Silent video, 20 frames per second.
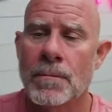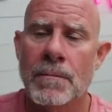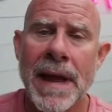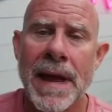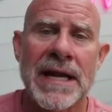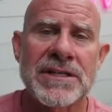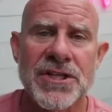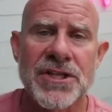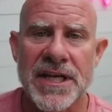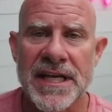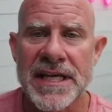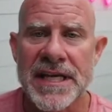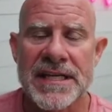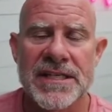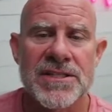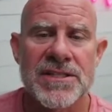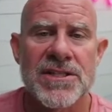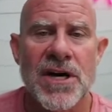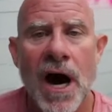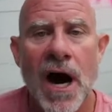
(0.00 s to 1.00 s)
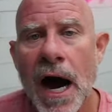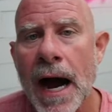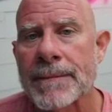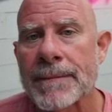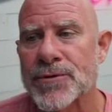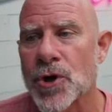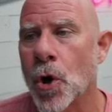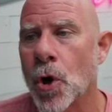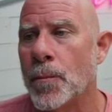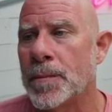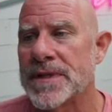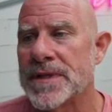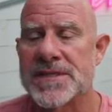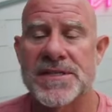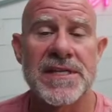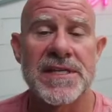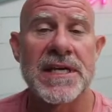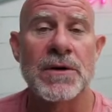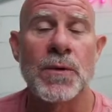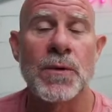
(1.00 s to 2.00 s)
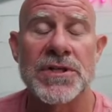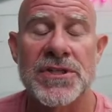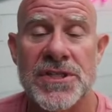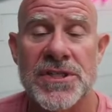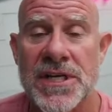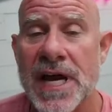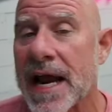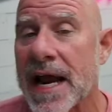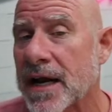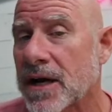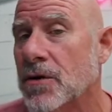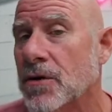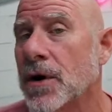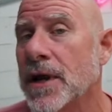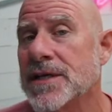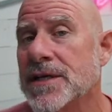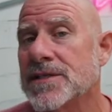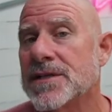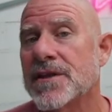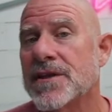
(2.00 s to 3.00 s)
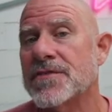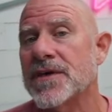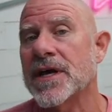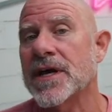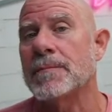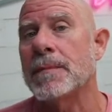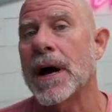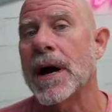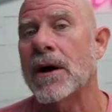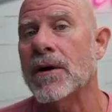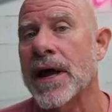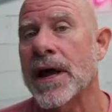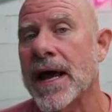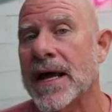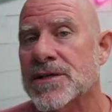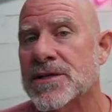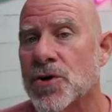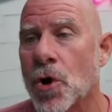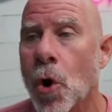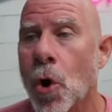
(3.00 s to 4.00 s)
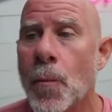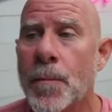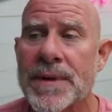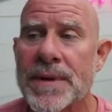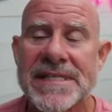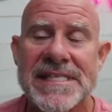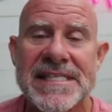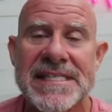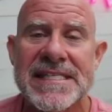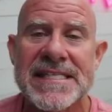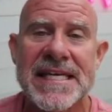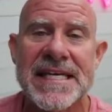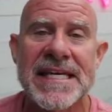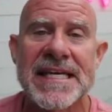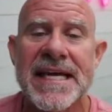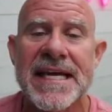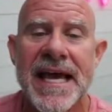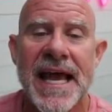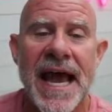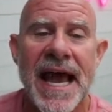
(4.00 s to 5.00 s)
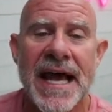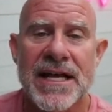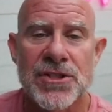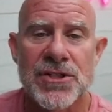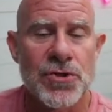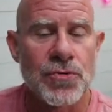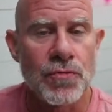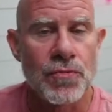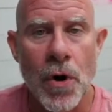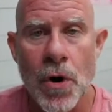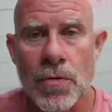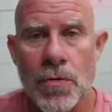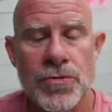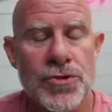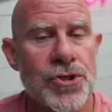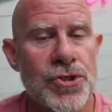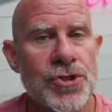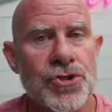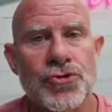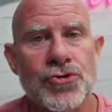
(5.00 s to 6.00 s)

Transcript: Magic Eden topped OpenSea, which is kind of crazy to think about as OpenSea has grown just